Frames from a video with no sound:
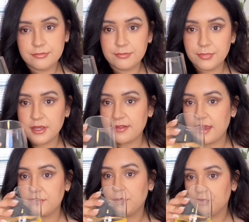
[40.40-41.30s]
because I
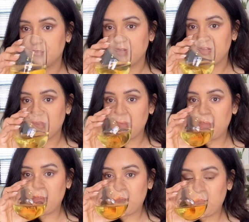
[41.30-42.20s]
have no other choice.
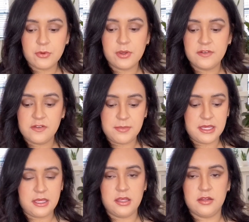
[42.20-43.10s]
I'm going to
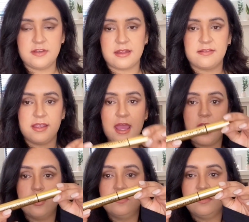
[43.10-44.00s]
be testing
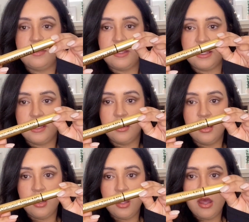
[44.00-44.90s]
out the
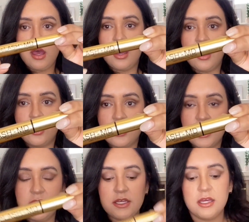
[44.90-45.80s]

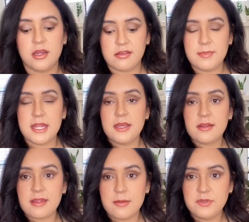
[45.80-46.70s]
Grande Cosmetics
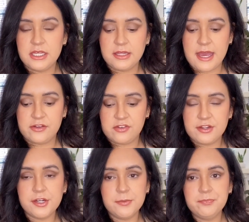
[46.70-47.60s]
MD Lash
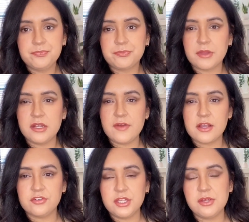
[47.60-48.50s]
Serum, and I've
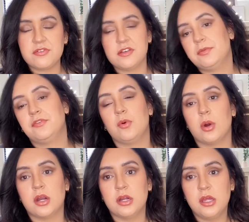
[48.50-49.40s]
actually used it
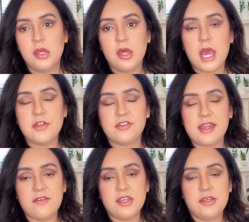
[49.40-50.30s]
before. I just
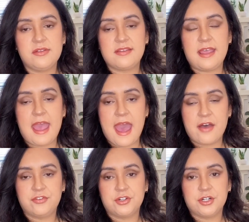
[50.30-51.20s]
haven't used it
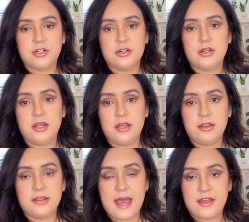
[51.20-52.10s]
after
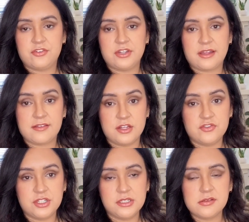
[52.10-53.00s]
lash
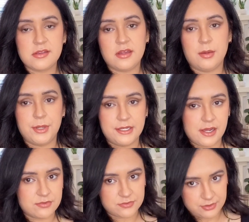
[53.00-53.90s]
extensions and
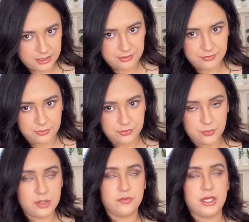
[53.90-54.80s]
never for like the full
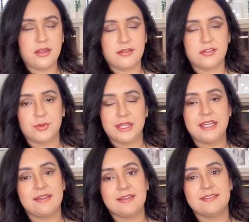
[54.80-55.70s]
12 weeks. It's really
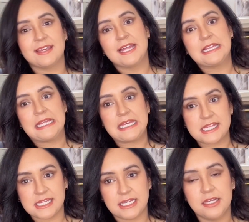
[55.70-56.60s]
easy to get
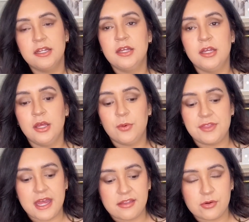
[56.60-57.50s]
lazy with
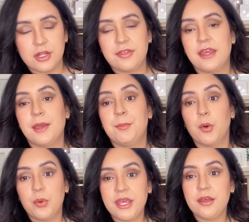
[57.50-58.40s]
that sort of thing, but
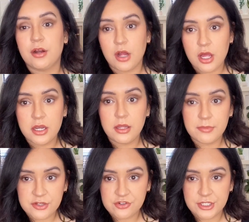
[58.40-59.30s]
we are on a
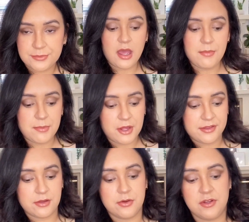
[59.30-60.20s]
mission. I'm
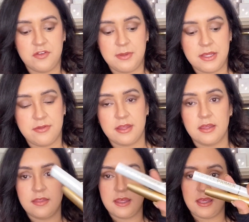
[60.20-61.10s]
also going to be
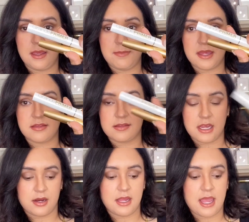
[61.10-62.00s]
using the
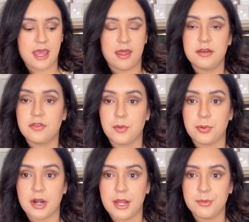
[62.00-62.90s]
mascara and the
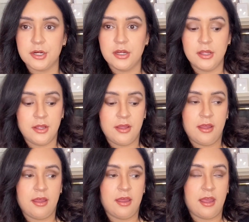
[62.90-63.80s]
primer.
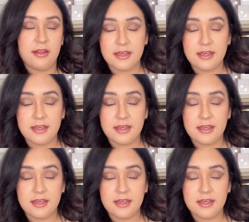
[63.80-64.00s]
And you